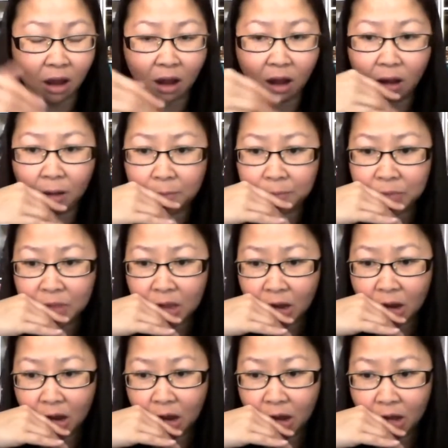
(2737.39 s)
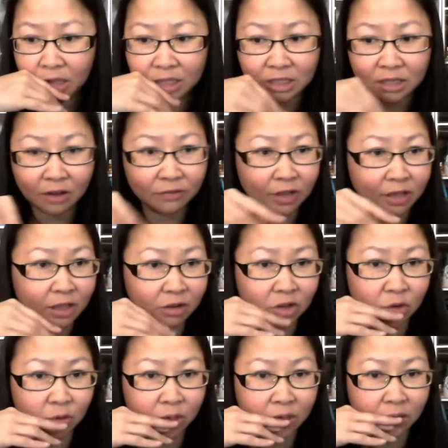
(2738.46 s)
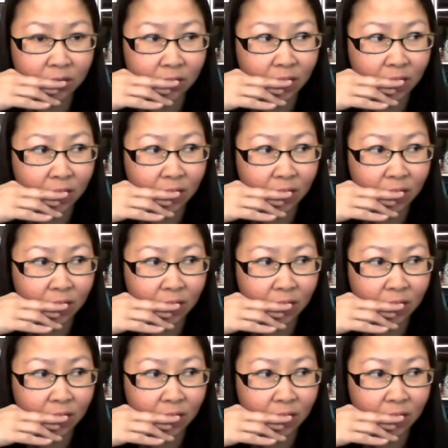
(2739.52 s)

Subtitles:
all the stuff like they're doing.